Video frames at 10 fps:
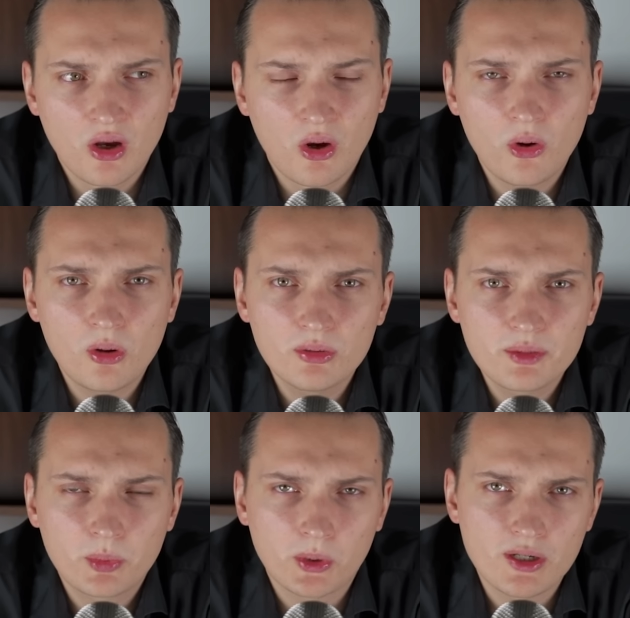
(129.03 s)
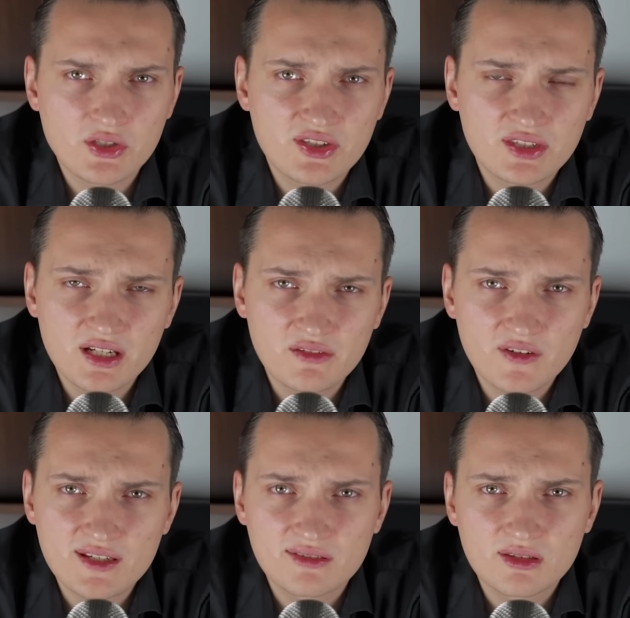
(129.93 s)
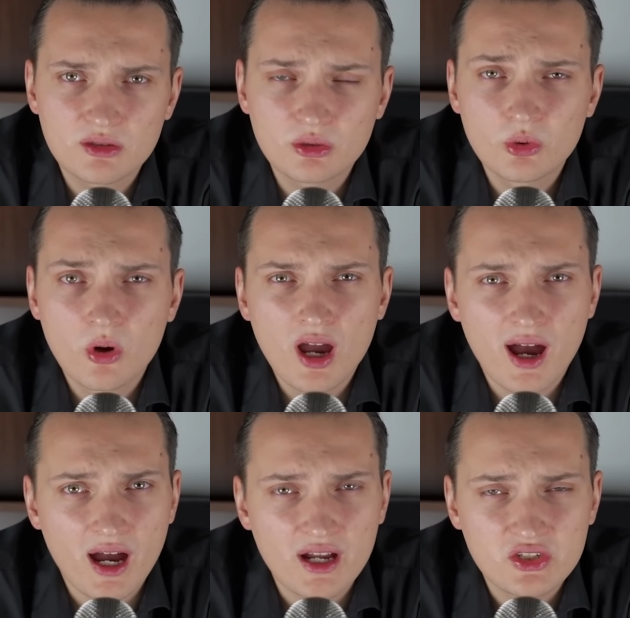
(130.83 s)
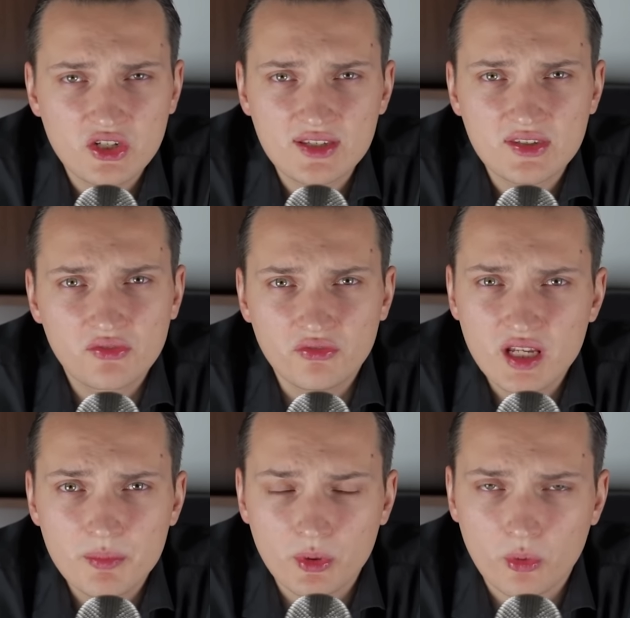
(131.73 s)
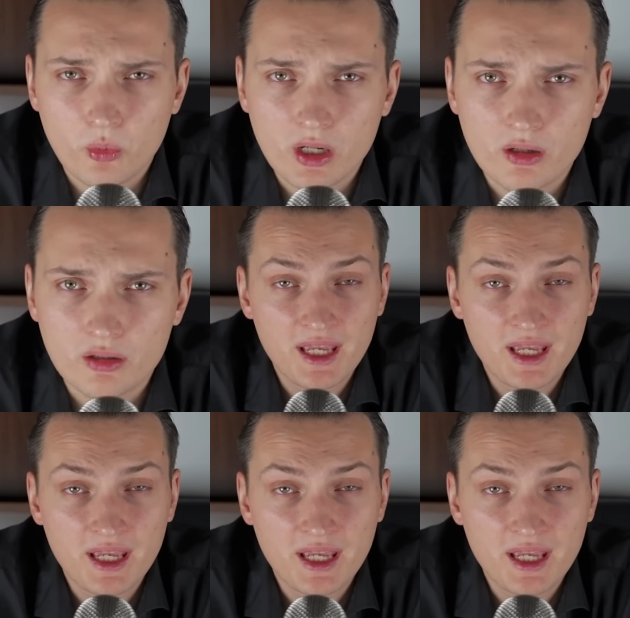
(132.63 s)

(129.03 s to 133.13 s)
all the projects that I invested to are just vaporware.